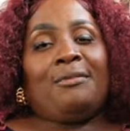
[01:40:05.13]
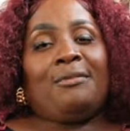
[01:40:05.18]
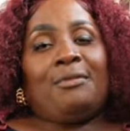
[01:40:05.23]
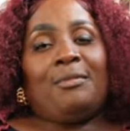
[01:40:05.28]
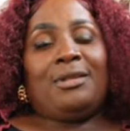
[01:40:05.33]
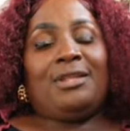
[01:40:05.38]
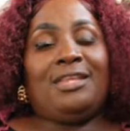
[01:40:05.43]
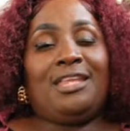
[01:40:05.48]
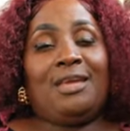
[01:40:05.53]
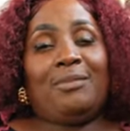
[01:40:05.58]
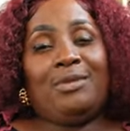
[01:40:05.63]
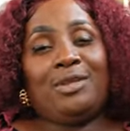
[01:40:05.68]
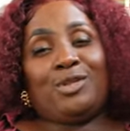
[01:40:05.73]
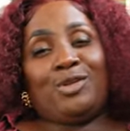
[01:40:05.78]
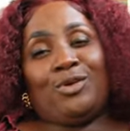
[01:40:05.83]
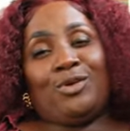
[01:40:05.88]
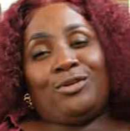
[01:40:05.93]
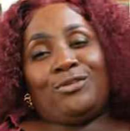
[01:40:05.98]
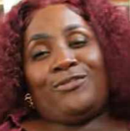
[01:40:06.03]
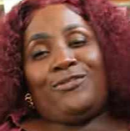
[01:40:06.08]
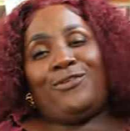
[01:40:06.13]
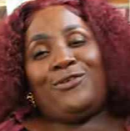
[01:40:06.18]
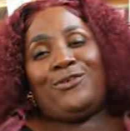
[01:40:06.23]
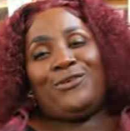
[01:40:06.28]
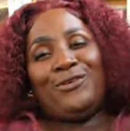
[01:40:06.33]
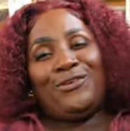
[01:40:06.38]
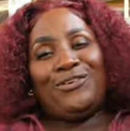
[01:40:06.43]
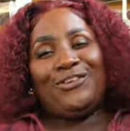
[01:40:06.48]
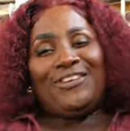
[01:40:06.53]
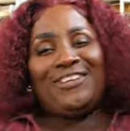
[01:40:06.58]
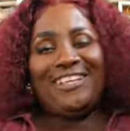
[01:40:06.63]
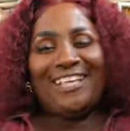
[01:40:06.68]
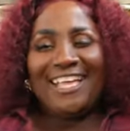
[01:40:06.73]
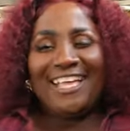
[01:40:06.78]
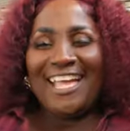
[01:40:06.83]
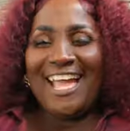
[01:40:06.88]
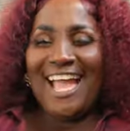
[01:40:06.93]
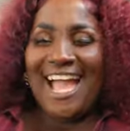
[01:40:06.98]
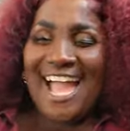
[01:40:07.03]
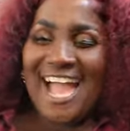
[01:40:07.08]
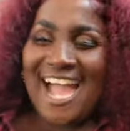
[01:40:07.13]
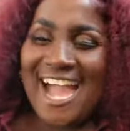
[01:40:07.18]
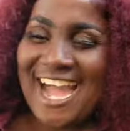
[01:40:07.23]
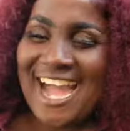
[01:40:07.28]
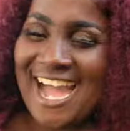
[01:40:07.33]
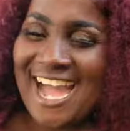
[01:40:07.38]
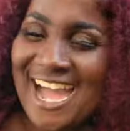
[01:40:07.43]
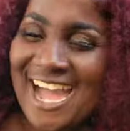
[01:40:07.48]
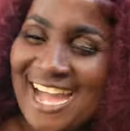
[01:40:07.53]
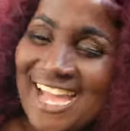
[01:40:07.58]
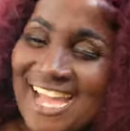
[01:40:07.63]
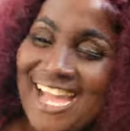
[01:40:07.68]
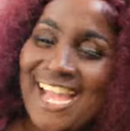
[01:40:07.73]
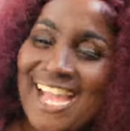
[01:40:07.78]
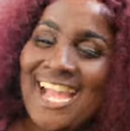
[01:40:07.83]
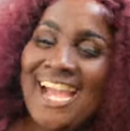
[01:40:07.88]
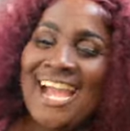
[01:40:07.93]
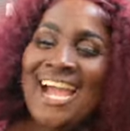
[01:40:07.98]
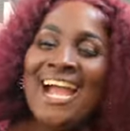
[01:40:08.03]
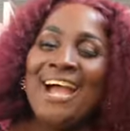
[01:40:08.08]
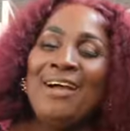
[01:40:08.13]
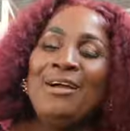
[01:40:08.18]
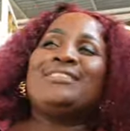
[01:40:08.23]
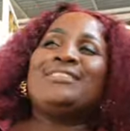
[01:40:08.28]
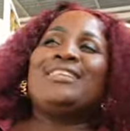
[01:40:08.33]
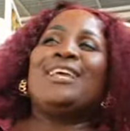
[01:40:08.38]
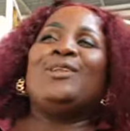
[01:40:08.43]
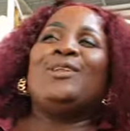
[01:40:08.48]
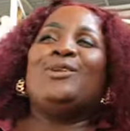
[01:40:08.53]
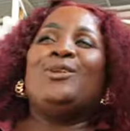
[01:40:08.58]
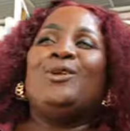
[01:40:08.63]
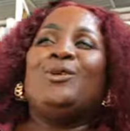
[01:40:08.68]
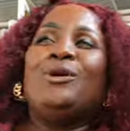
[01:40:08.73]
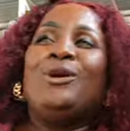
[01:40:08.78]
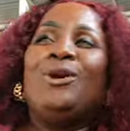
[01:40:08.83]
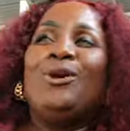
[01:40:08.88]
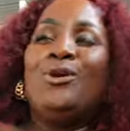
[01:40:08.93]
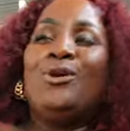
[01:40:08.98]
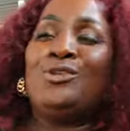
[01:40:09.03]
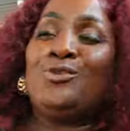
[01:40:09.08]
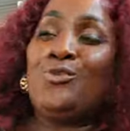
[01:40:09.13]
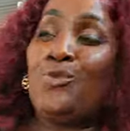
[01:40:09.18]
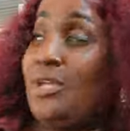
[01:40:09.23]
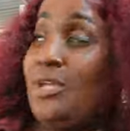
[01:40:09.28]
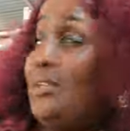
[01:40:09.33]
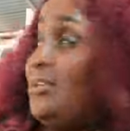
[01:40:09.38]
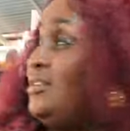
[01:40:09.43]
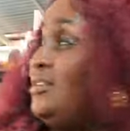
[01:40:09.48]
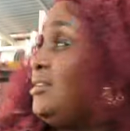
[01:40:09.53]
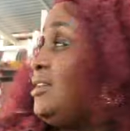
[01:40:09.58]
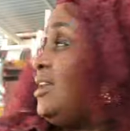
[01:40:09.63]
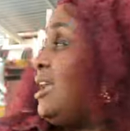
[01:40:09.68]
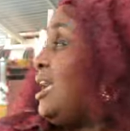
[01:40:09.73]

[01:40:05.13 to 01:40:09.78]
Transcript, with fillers: I'm going name it out phone now. I tell you now out well.